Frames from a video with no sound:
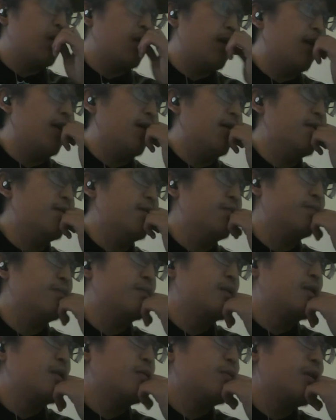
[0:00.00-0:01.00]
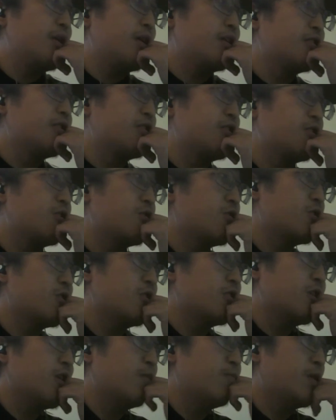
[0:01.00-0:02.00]
But yeah, that's
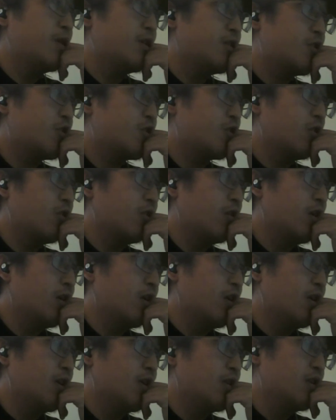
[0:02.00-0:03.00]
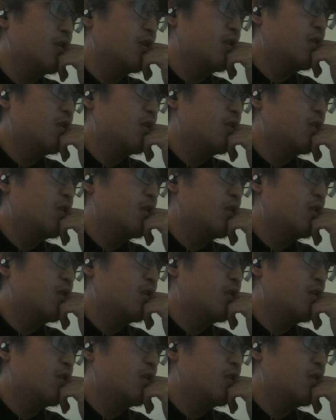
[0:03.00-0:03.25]
interesting. I'm not sure.